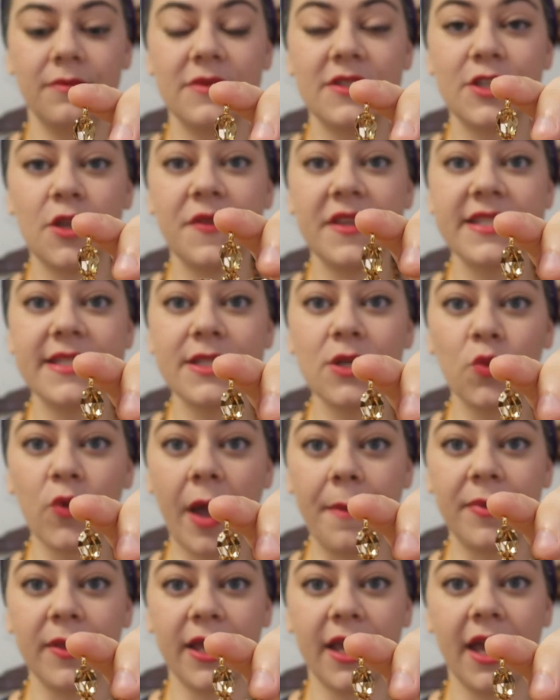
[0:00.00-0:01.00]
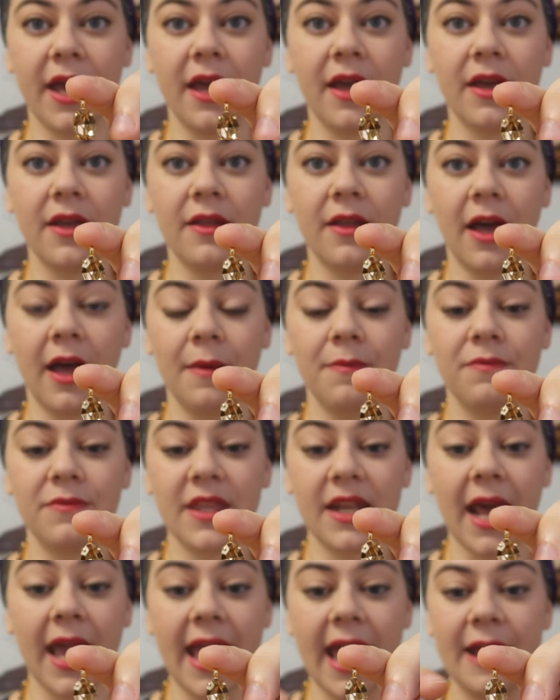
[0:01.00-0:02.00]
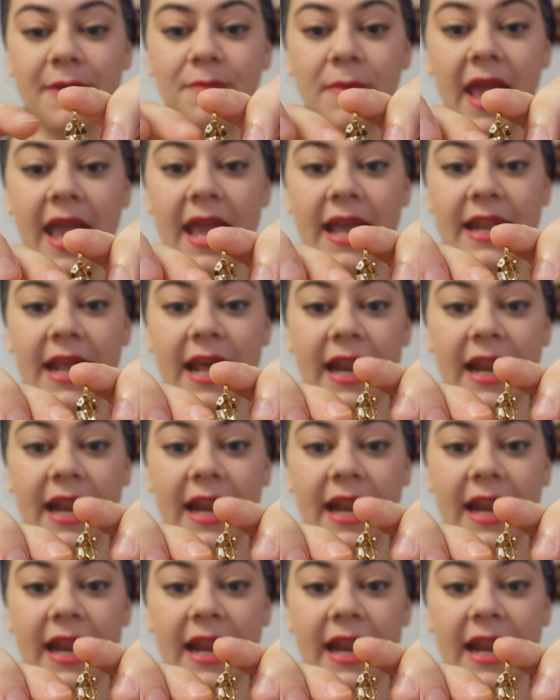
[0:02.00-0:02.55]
So this is a replica that I had made,